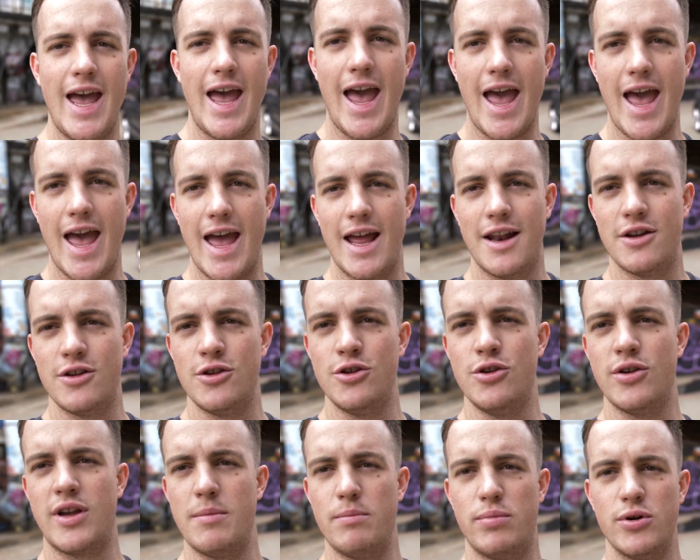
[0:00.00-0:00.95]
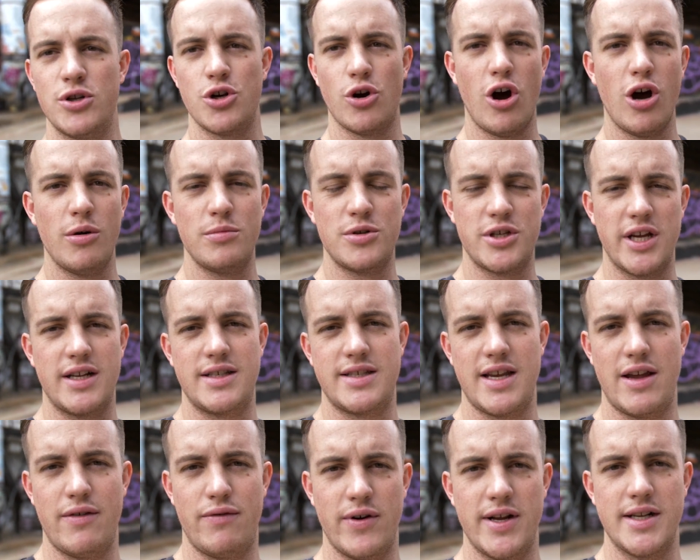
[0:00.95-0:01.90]
and you can put your object,
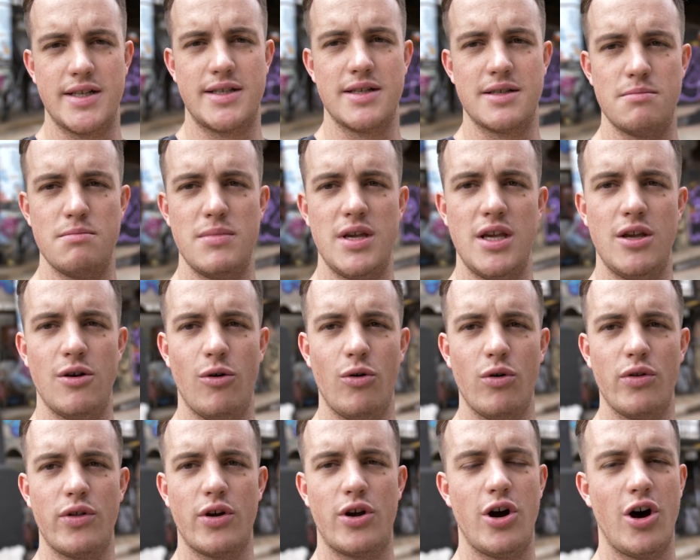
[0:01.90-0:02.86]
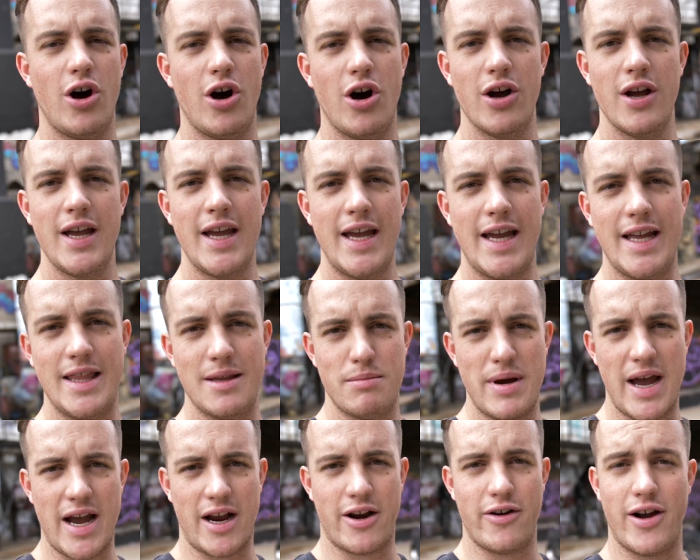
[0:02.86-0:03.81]
say for instance me or the car, in the
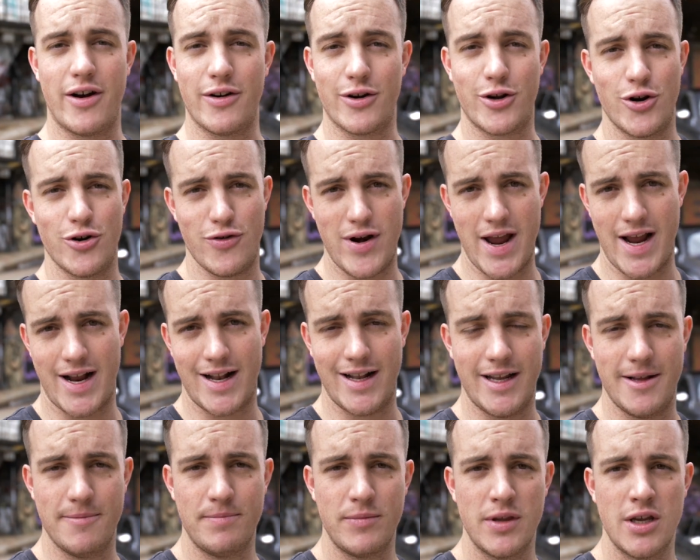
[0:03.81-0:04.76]
background correctly.